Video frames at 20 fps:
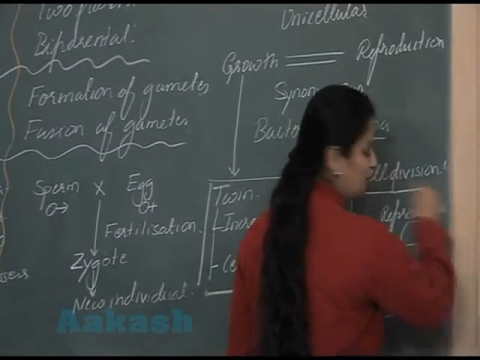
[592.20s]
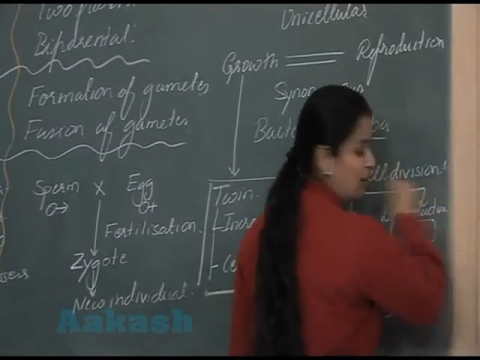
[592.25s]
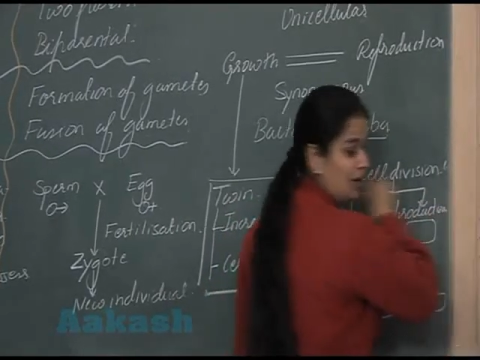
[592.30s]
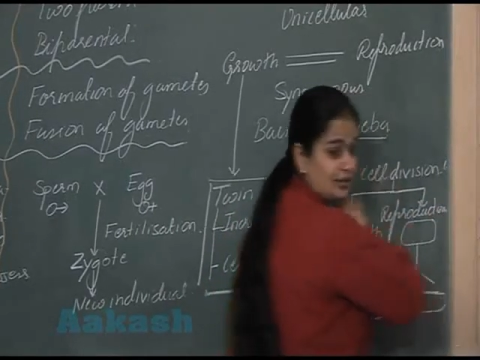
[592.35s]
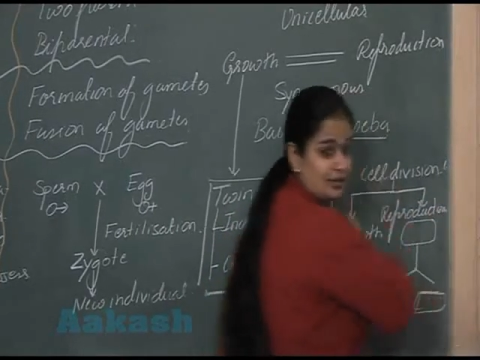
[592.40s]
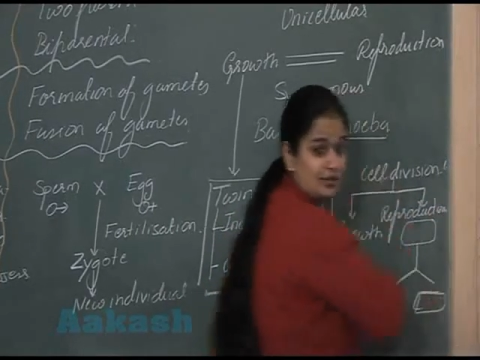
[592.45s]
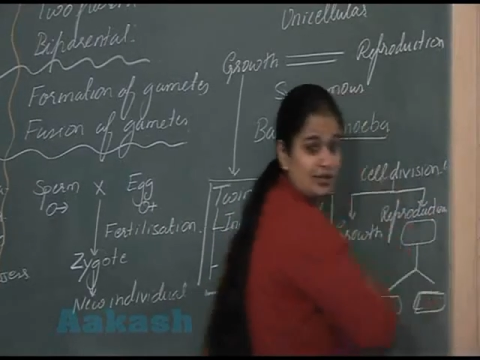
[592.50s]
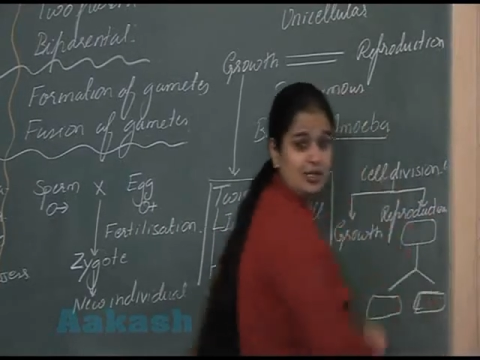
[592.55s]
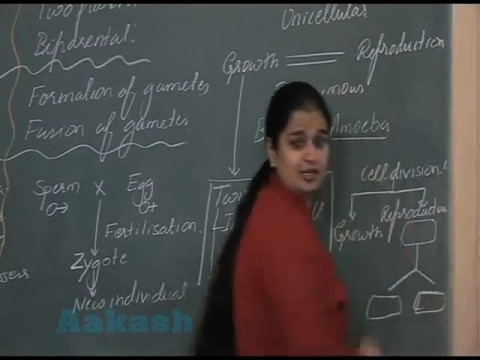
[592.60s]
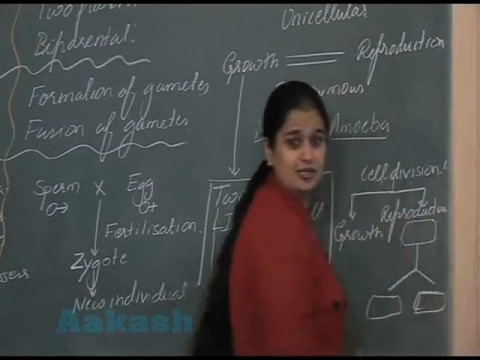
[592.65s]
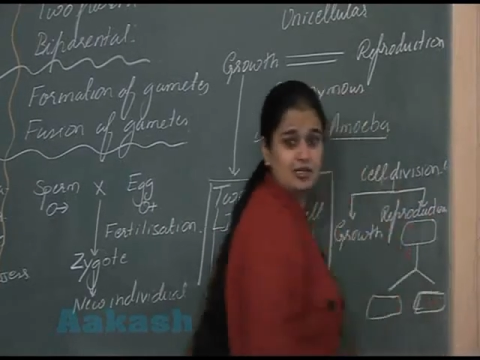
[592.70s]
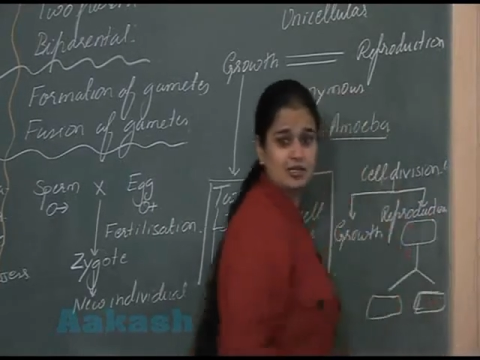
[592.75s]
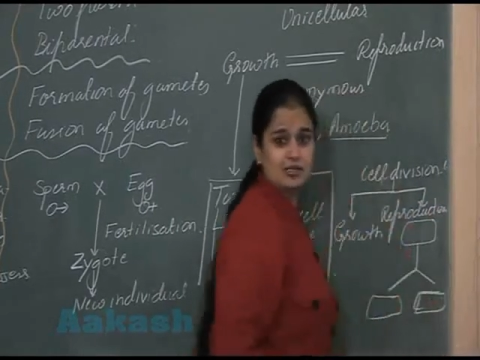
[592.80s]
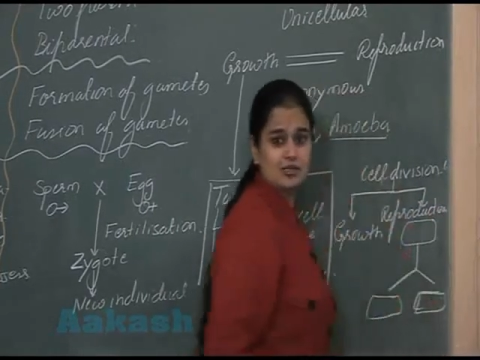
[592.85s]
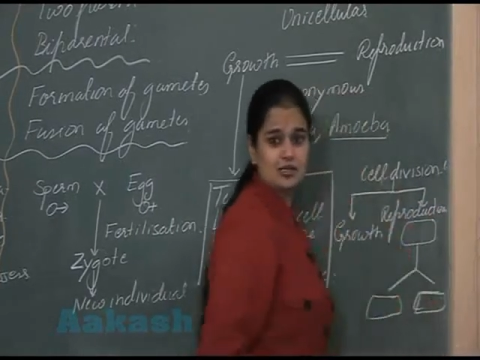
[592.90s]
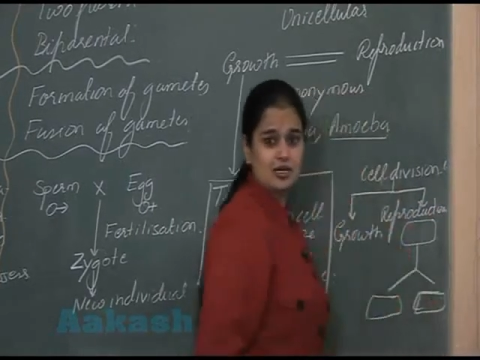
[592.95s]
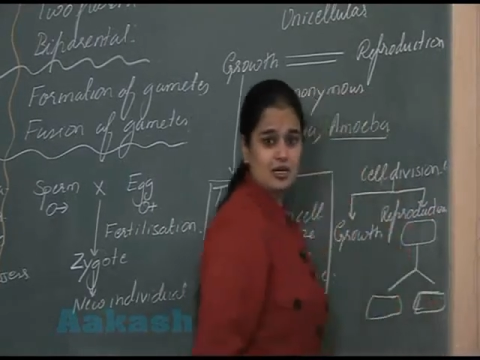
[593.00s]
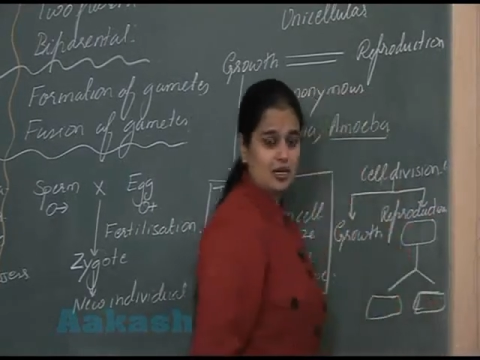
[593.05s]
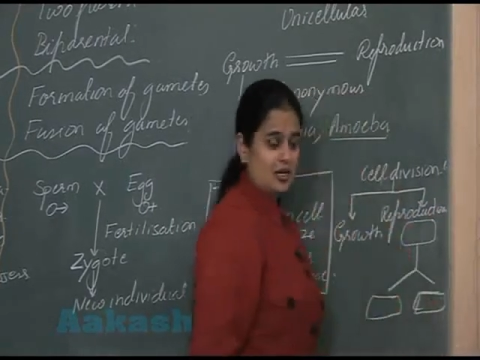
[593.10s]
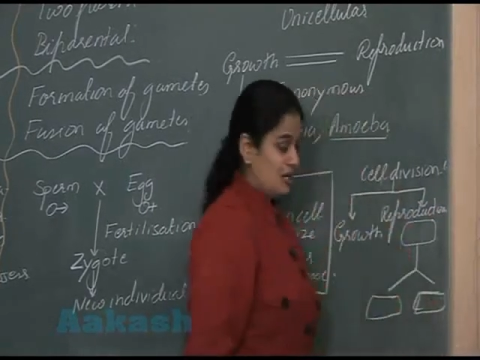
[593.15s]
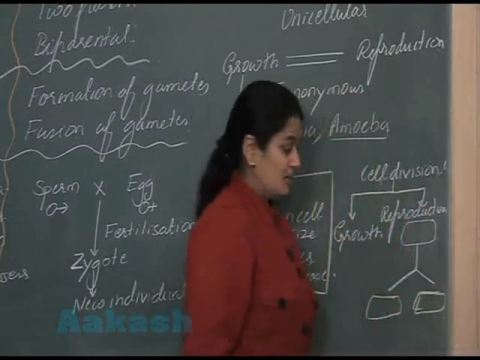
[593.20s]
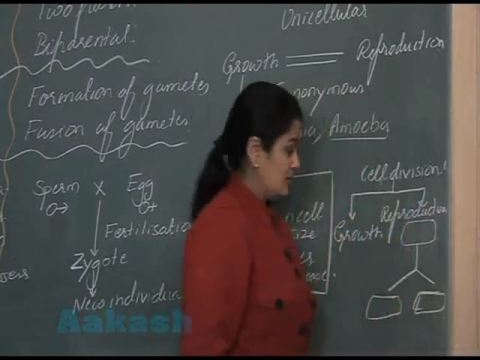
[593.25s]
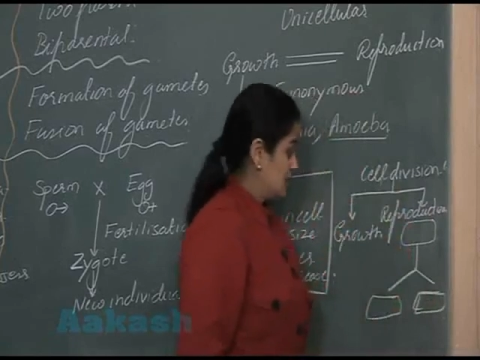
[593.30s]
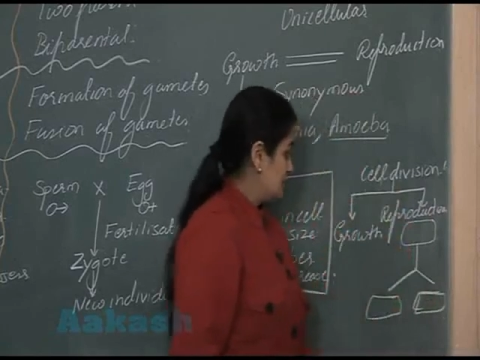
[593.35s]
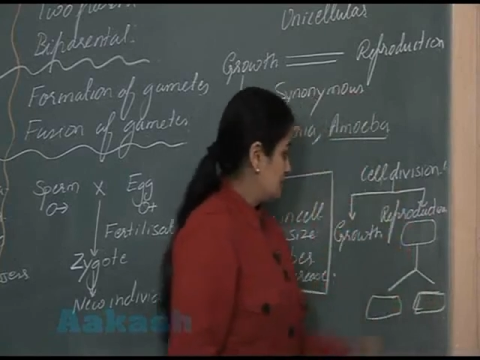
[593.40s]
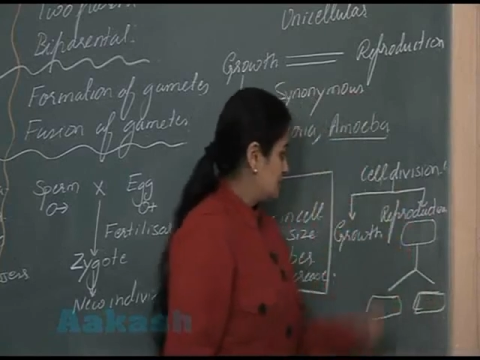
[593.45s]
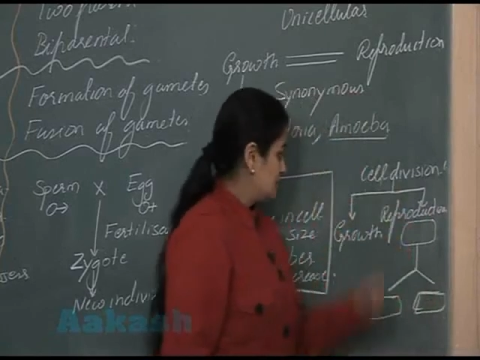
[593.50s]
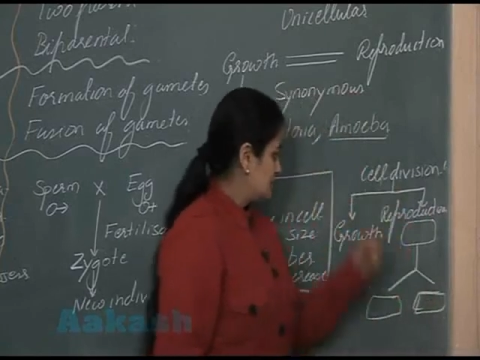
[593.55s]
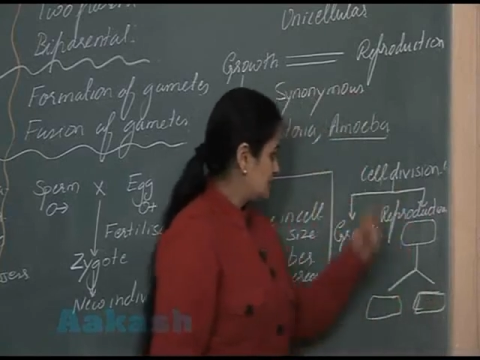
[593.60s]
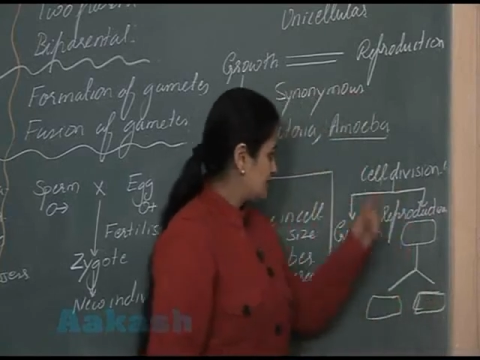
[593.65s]
Got this?
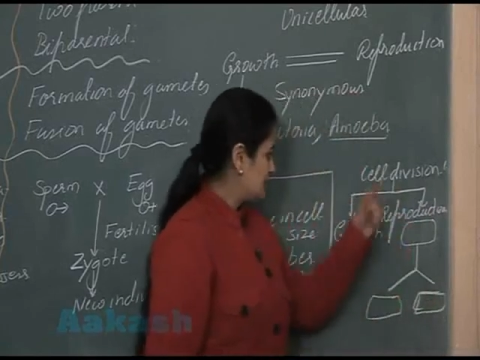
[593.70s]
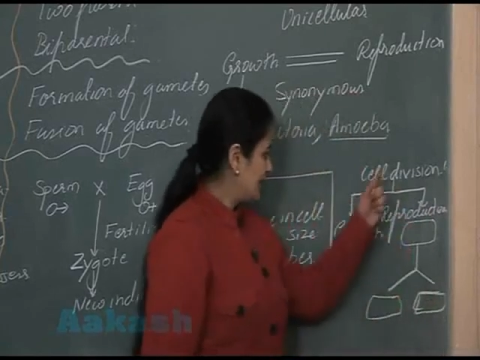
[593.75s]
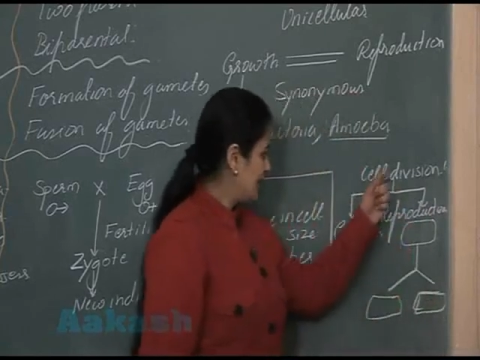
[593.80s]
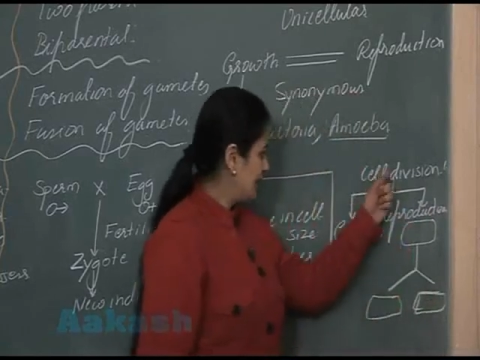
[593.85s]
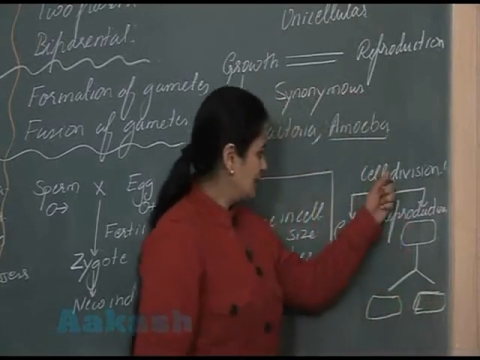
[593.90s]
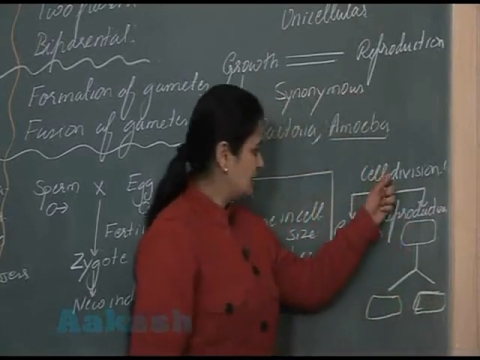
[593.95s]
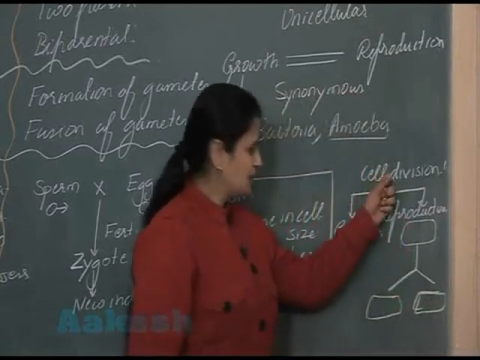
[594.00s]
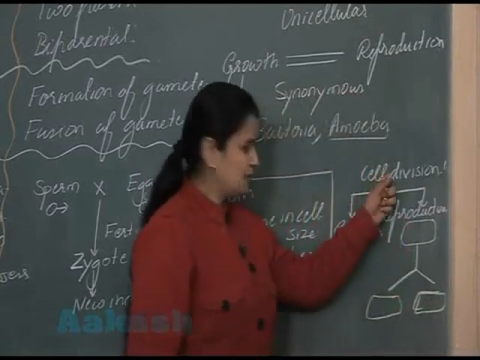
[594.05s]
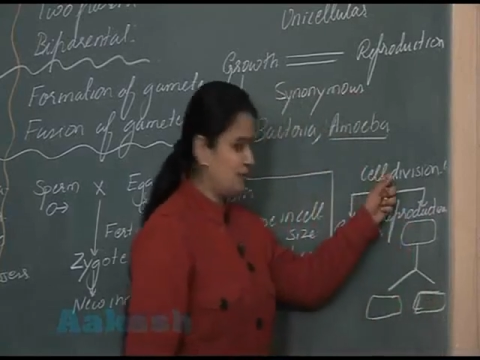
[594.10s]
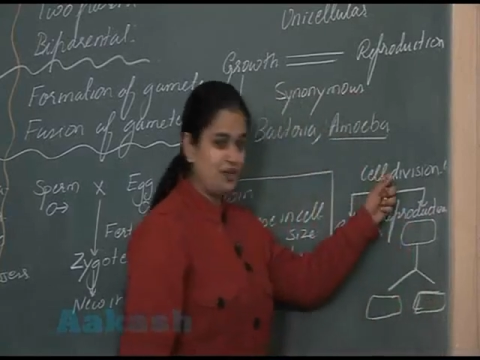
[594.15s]
Cell